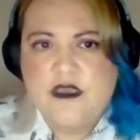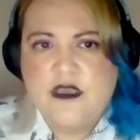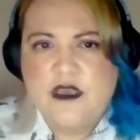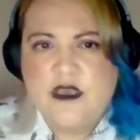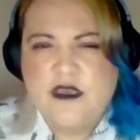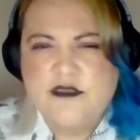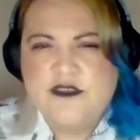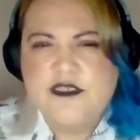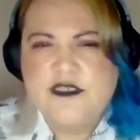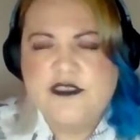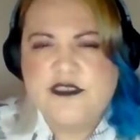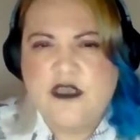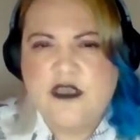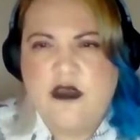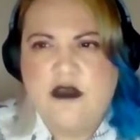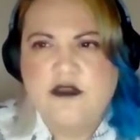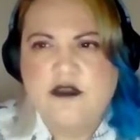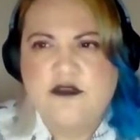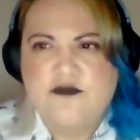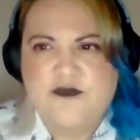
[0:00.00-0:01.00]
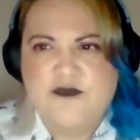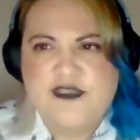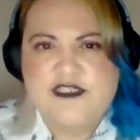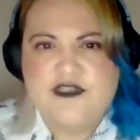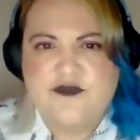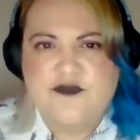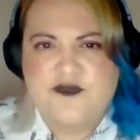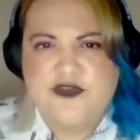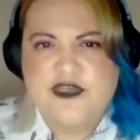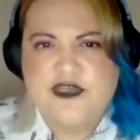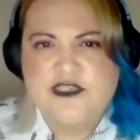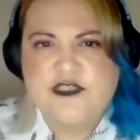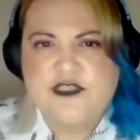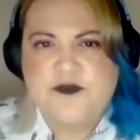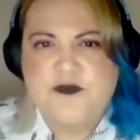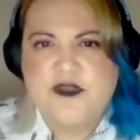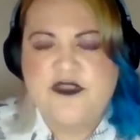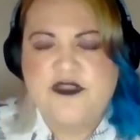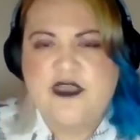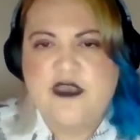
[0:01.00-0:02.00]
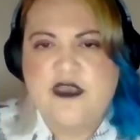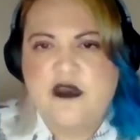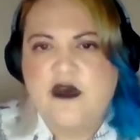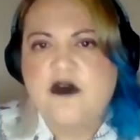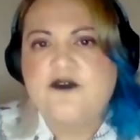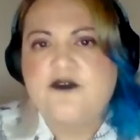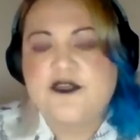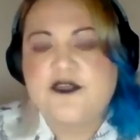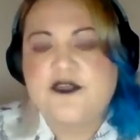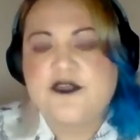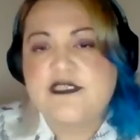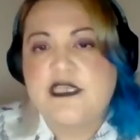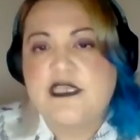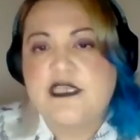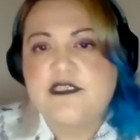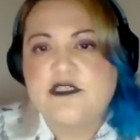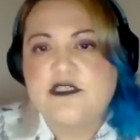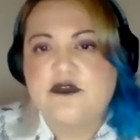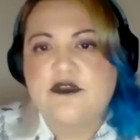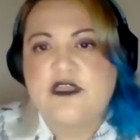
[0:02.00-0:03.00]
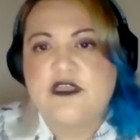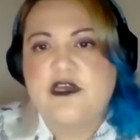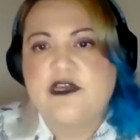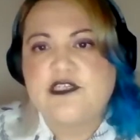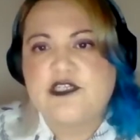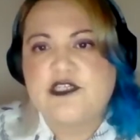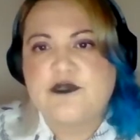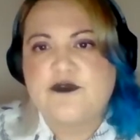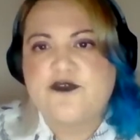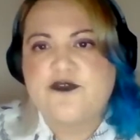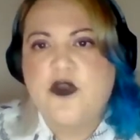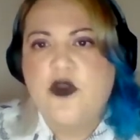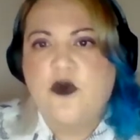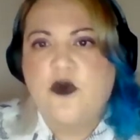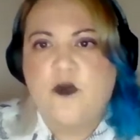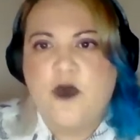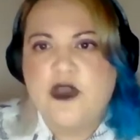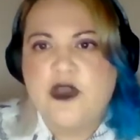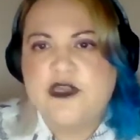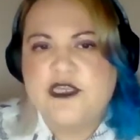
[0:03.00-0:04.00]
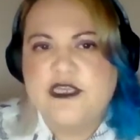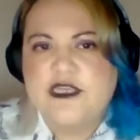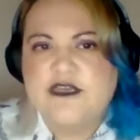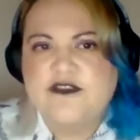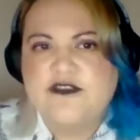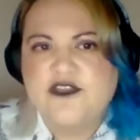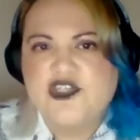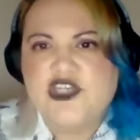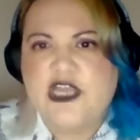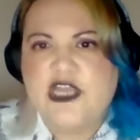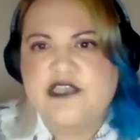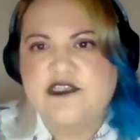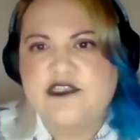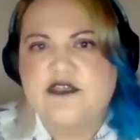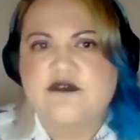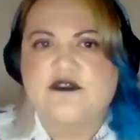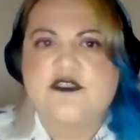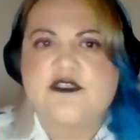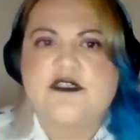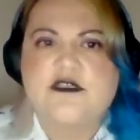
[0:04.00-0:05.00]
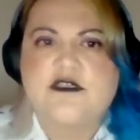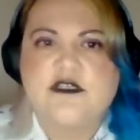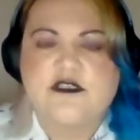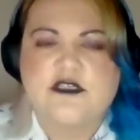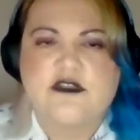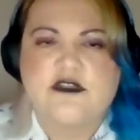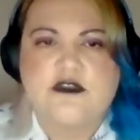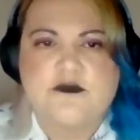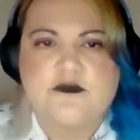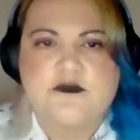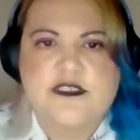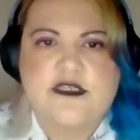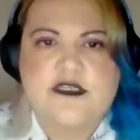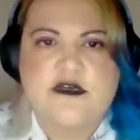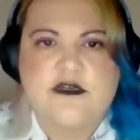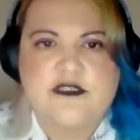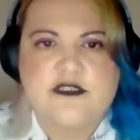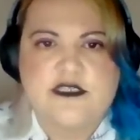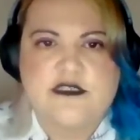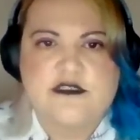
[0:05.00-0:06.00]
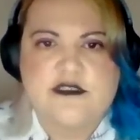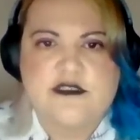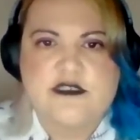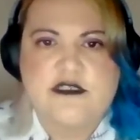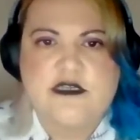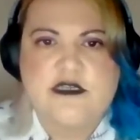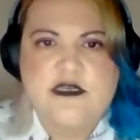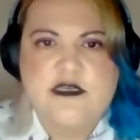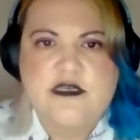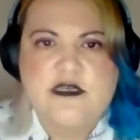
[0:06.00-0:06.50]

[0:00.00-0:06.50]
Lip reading: Hunters aren't risk averse, but they are fixated on the idea of working in the shadows as anonymous guardians.